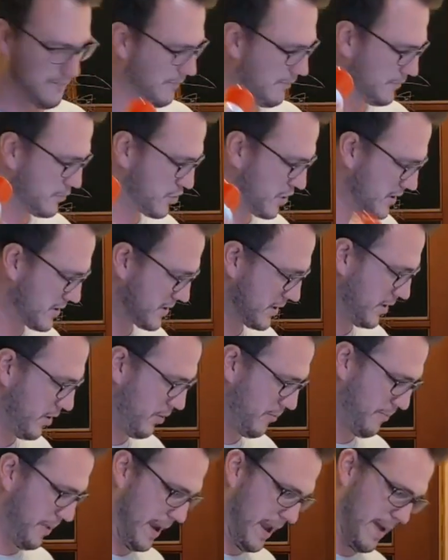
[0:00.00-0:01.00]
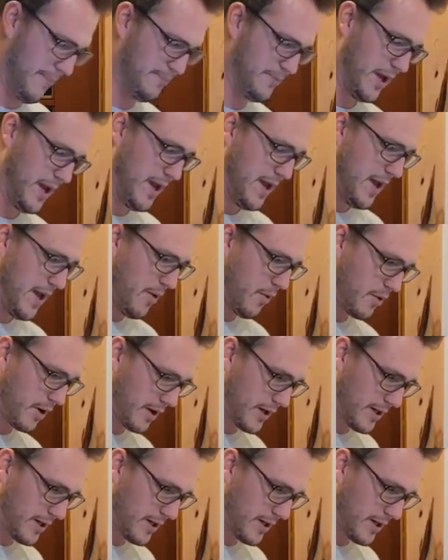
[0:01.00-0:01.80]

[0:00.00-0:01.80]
trusty old pan. We're gonna